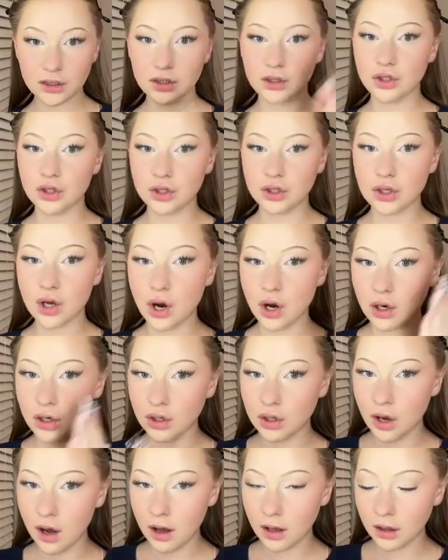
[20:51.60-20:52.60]
just are
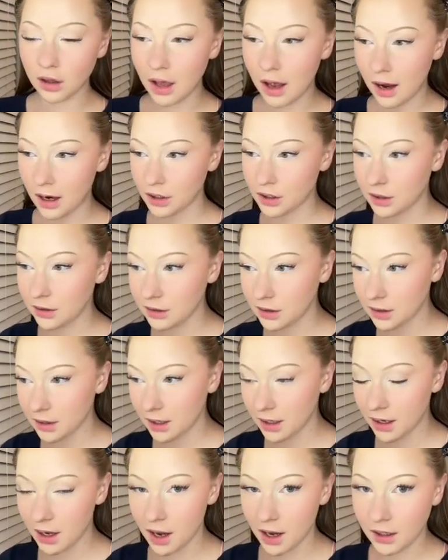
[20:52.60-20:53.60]
not lashing
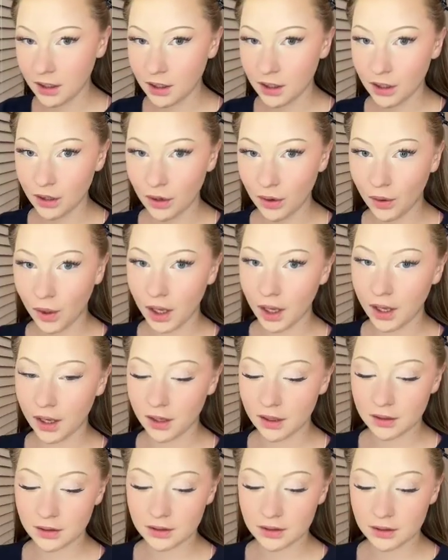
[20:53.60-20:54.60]
today. I need to go
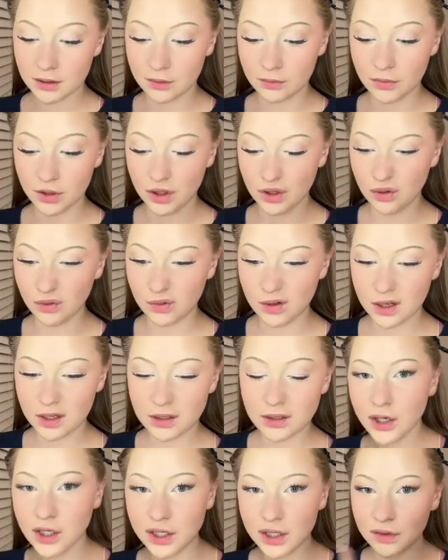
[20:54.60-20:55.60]
get some new ones.
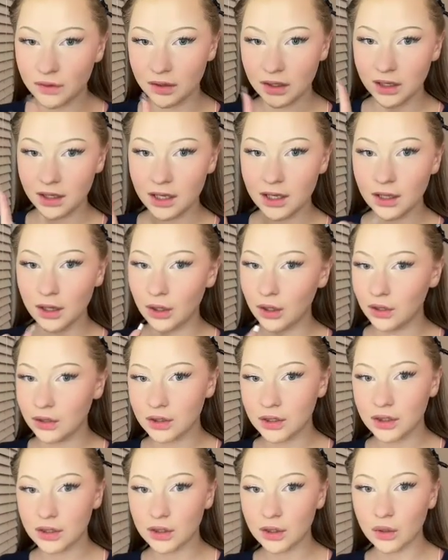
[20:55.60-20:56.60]
I just feel like it
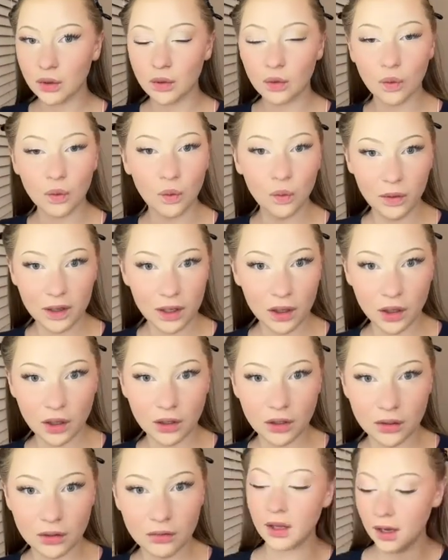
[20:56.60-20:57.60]
looks
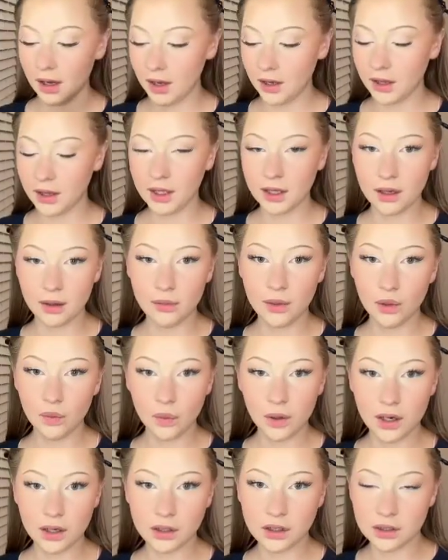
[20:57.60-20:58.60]
weird. I think I'm gonna
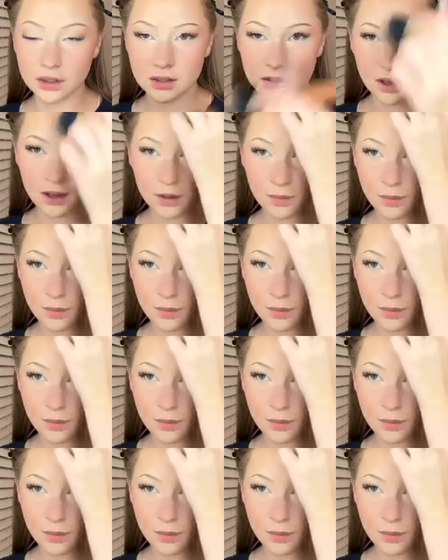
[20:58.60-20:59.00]
wear just like my